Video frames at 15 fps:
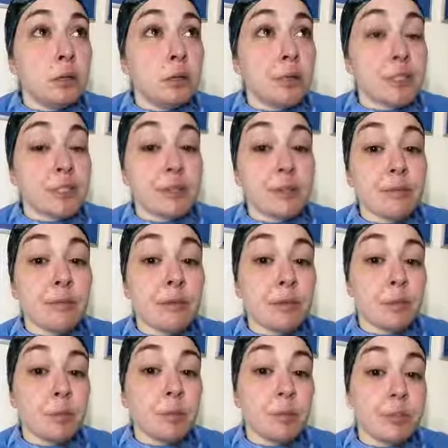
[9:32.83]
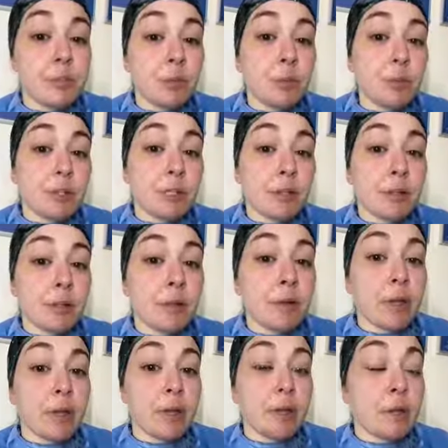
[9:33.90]
we still have 100% mortality
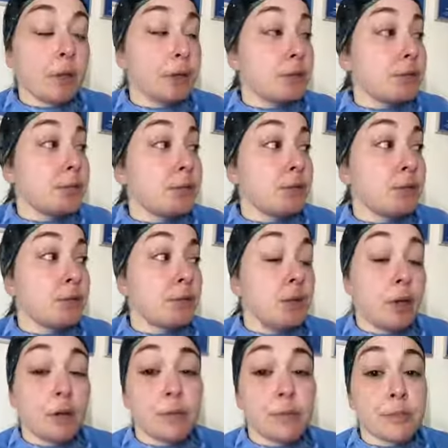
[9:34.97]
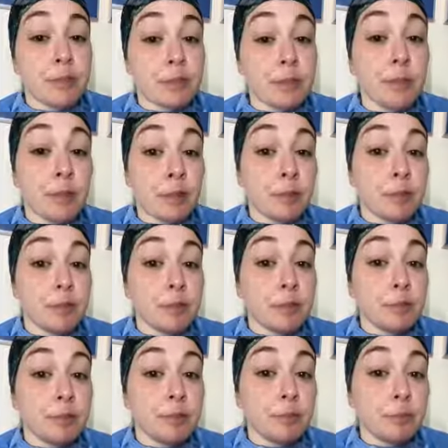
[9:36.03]
rate in the ICU unit I just
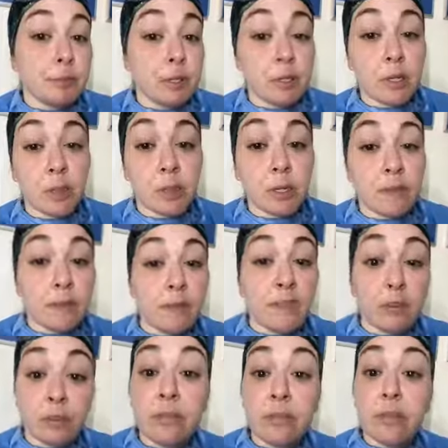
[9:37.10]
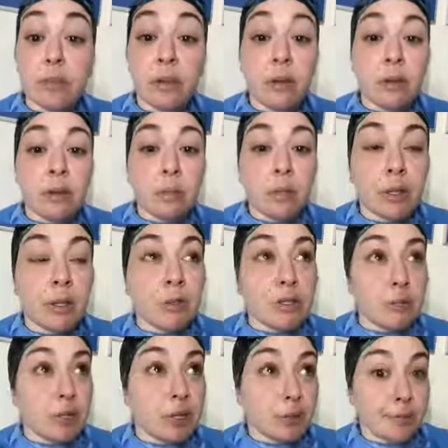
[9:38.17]
left. But I mean, they're living longer
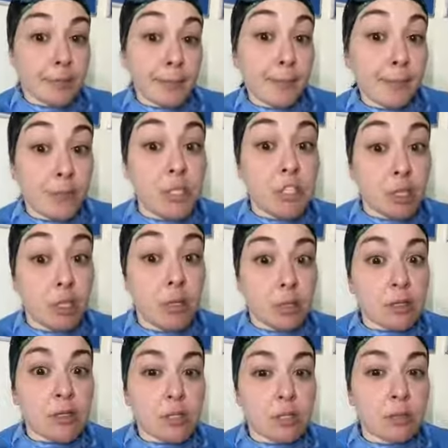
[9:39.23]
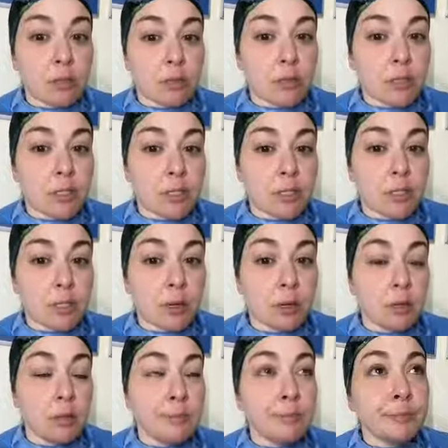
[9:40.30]
because we have like legit ICU nurses
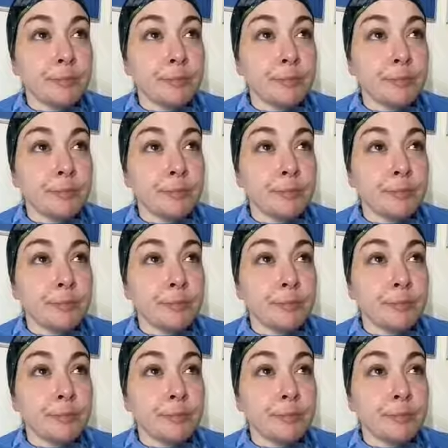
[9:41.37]
there.